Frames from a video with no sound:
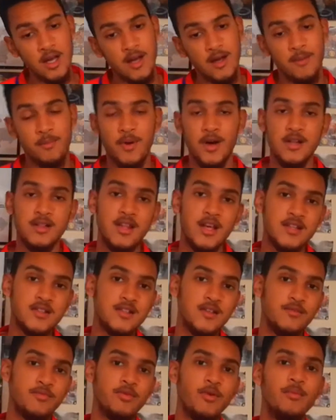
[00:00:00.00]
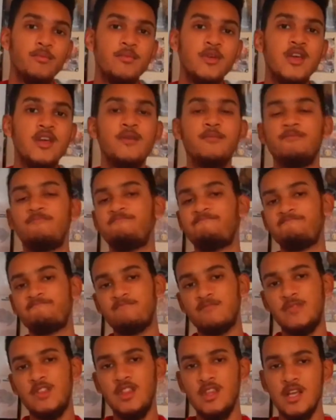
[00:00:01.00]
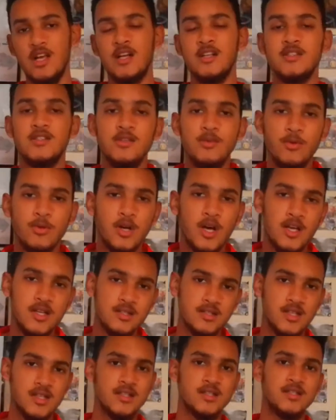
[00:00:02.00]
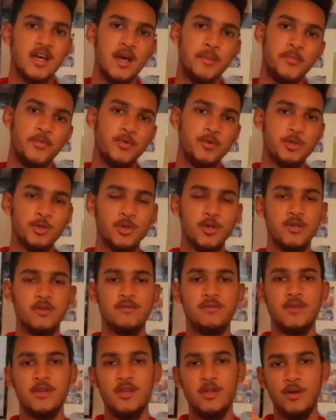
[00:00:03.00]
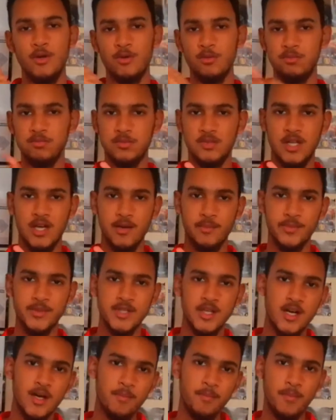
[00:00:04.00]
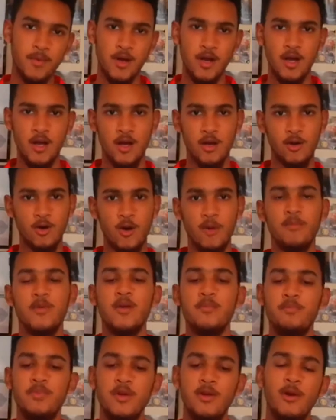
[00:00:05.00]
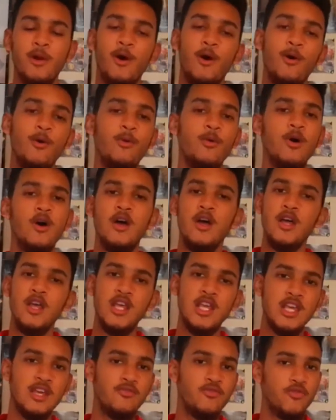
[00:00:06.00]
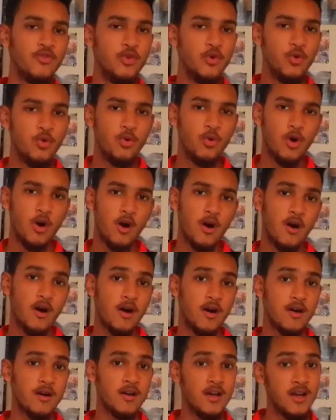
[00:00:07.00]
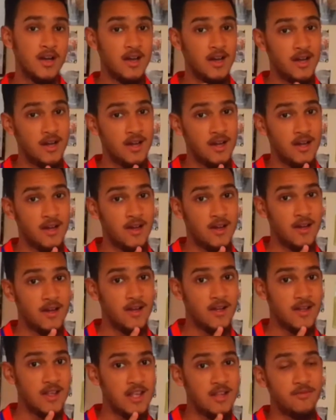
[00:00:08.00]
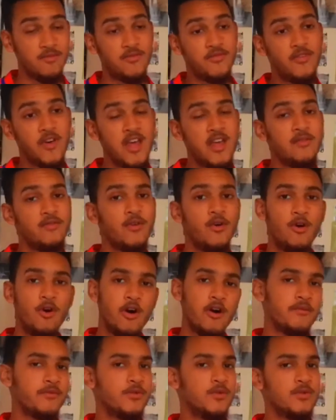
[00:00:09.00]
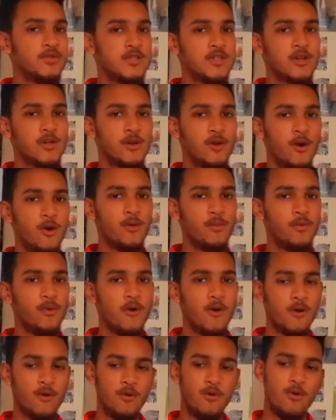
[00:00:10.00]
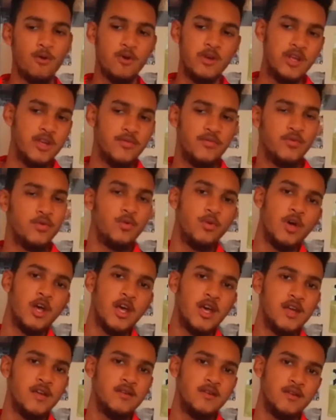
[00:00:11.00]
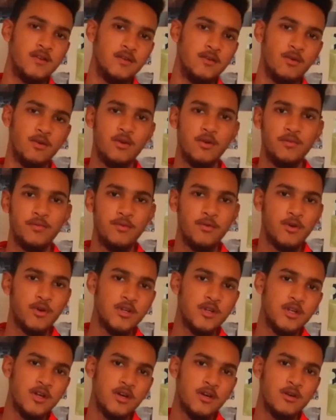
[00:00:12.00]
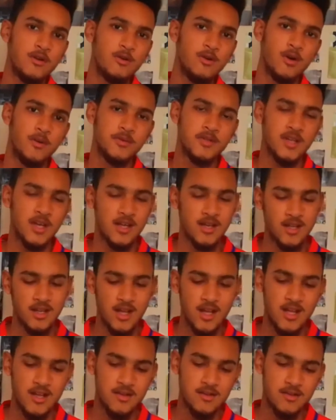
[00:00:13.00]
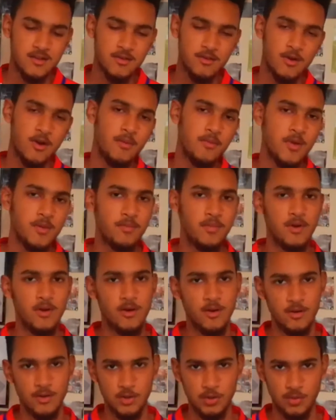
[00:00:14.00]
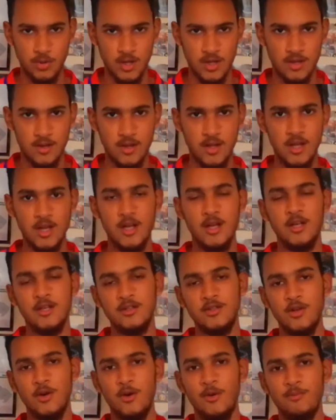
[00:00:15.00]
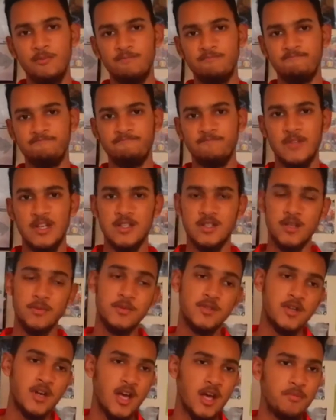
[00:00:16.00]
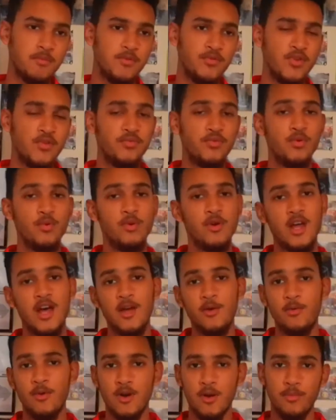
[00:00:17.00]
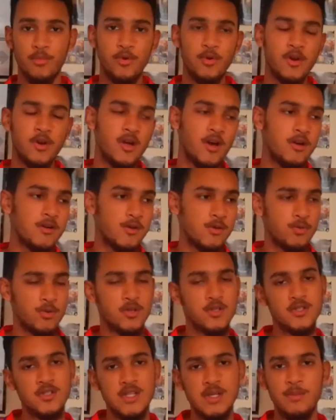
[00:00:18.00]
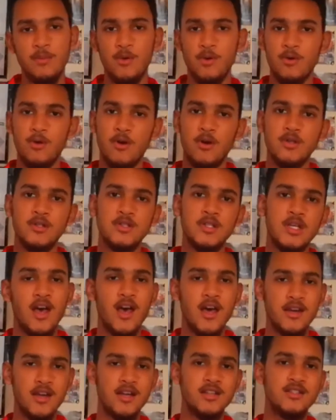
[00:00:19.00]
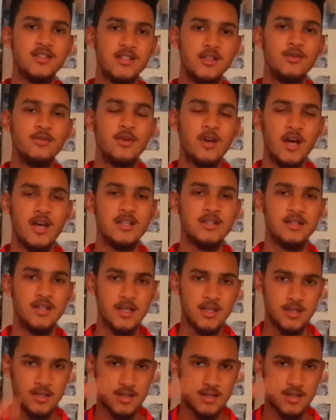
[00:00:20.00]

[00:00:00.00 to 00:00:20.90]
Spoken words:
But that's it from me. I'll see you guys next time. If you enjoyed the video, thumbs up, comment below if you are in favor of using a low block, or if you hate it, or if you're on the Jurgen Klopp side that hates it, comment below as well. So subscribe if you like what I'm putting out and you want to see more content, and I'll see you guys next